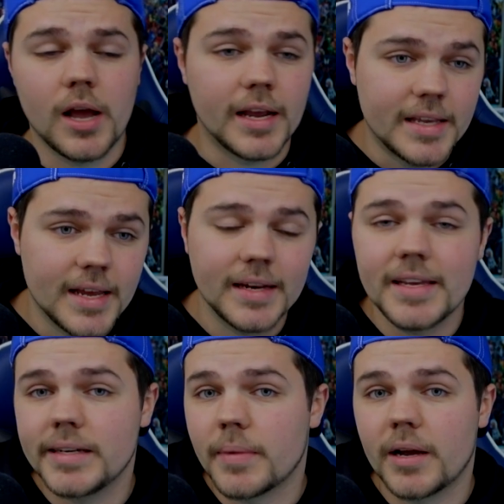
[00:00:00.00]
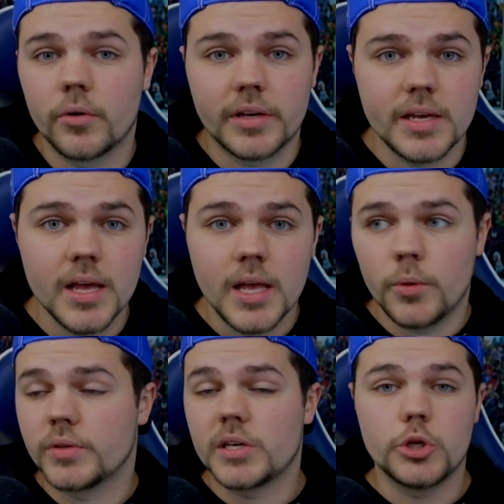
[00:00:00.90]
Again, Keegan-Michael Key
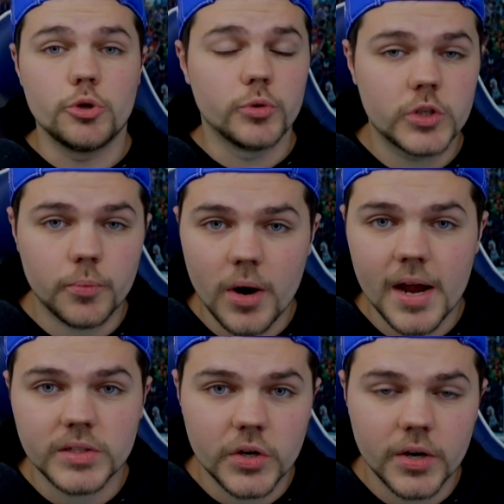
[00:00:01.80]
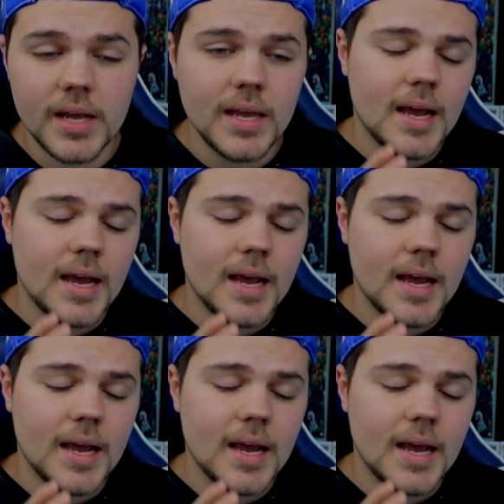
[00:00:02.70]
was a huge surprise here.